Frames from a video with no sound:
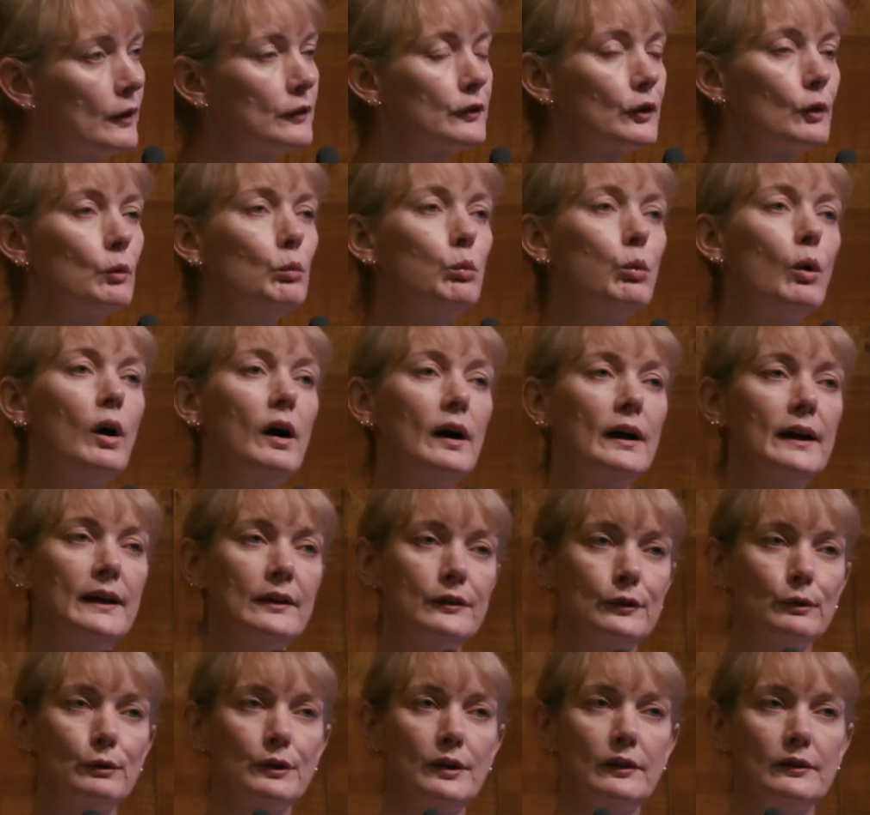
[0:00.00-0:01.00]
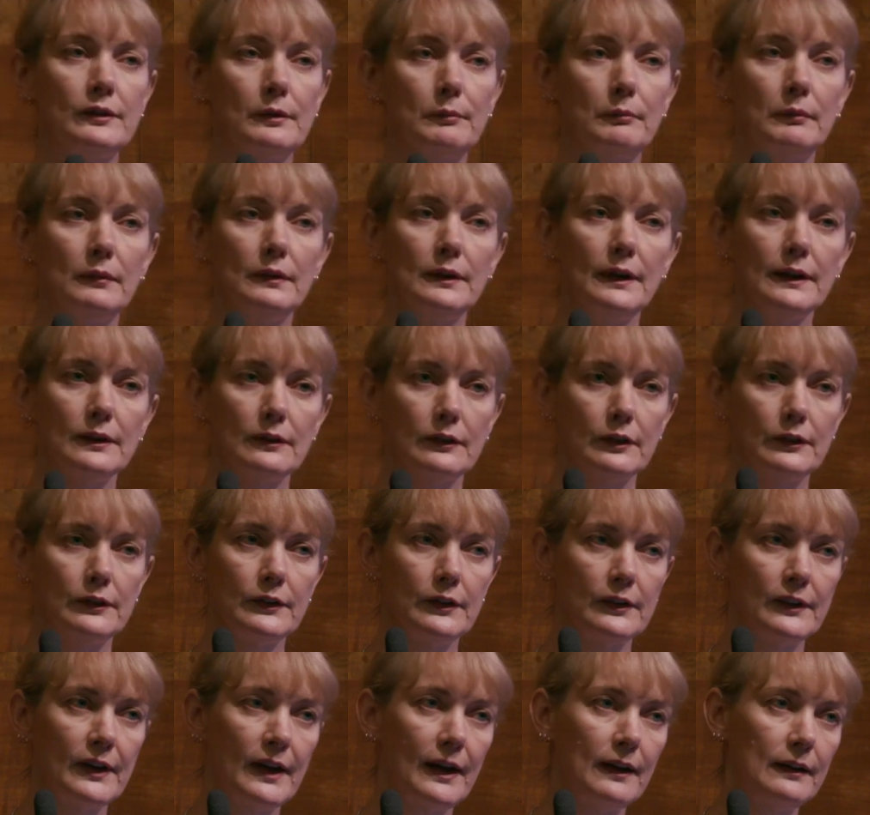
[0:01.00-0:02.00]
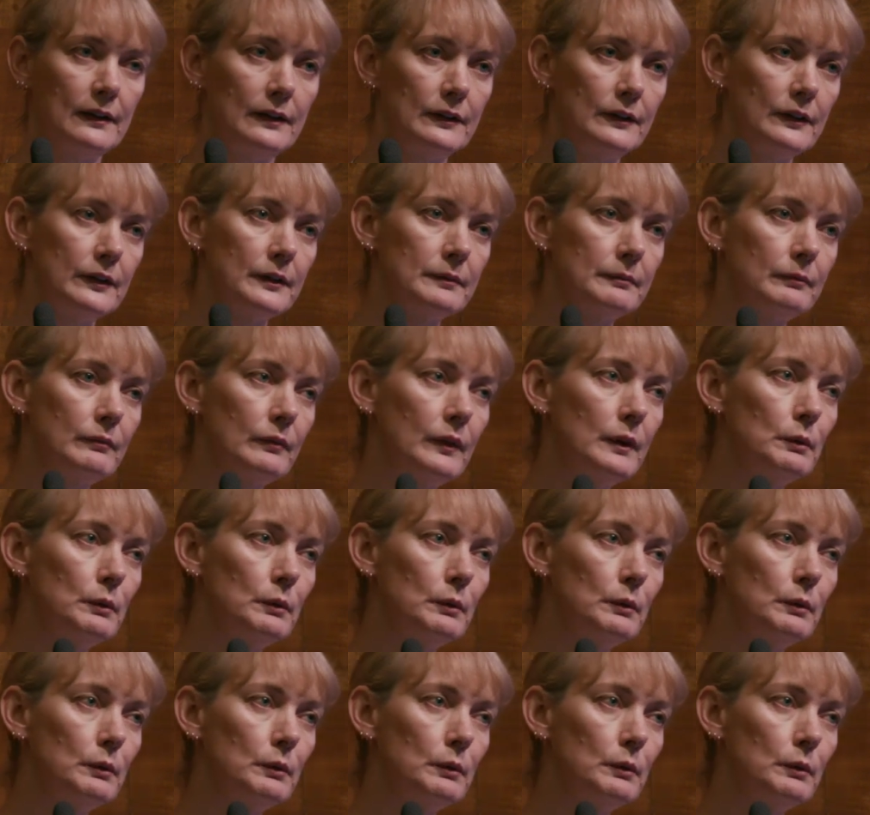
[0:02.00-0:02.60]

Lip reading: So why is autism linked to talent?